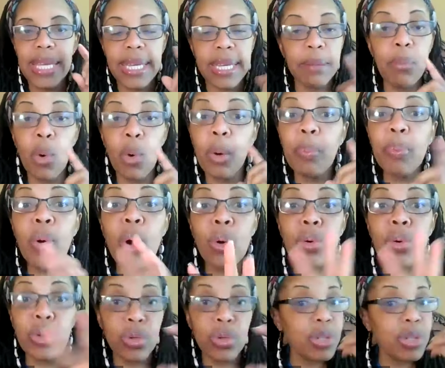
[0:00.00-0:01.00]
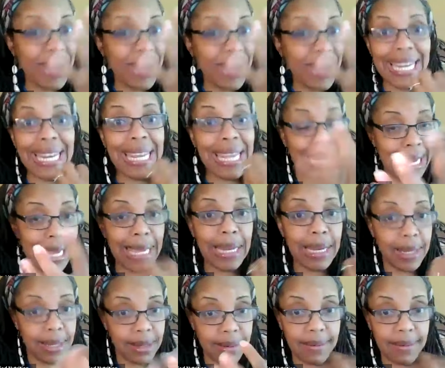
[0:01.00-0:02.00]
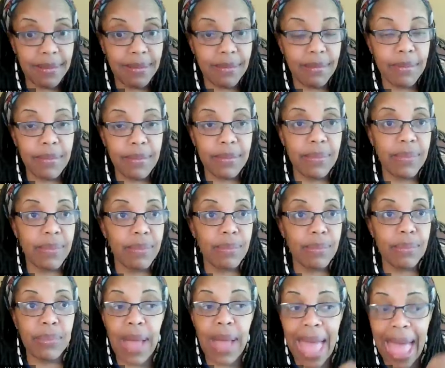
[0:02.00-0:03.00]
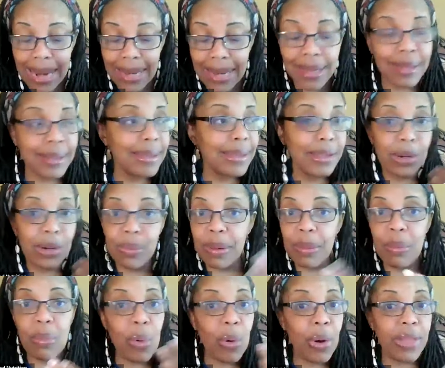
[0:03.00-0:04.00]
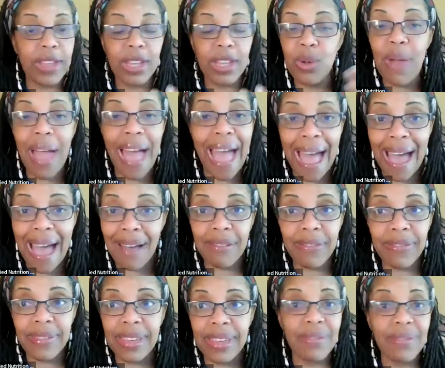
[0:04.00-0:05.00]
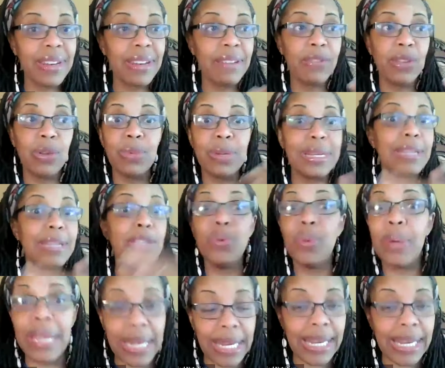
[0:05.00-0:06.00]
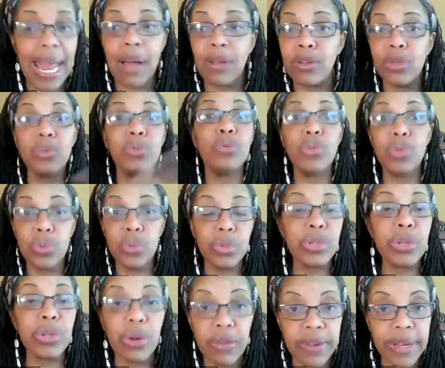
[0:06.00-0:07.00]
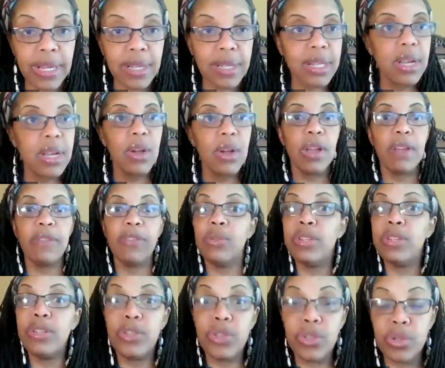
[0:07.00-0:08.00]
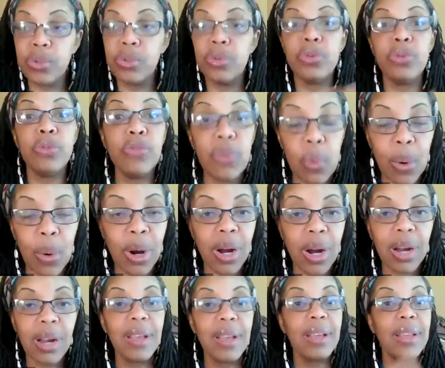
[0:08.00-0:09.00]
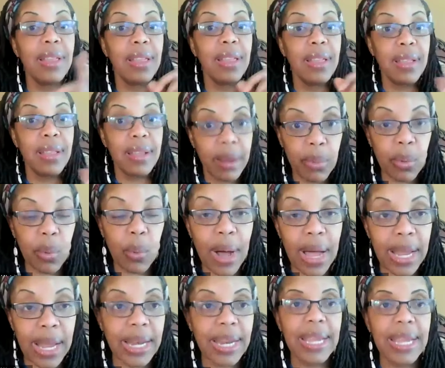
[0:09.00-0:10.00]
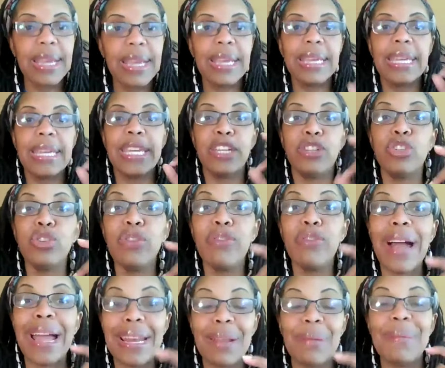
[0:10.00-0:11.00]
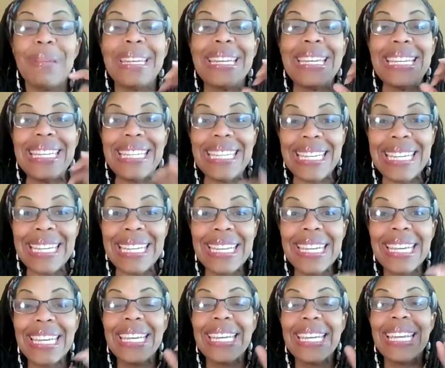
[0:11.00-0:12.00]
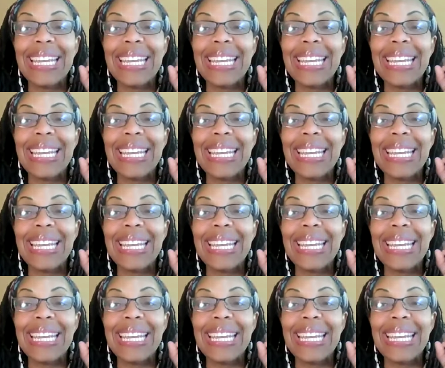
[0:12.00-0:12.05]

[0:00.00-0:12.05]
get more produce, eating it, adding a little bit more than you have, even if you didn't do any, now do 2 servings. If you did 2, do 4. Number 1, get your vitamin D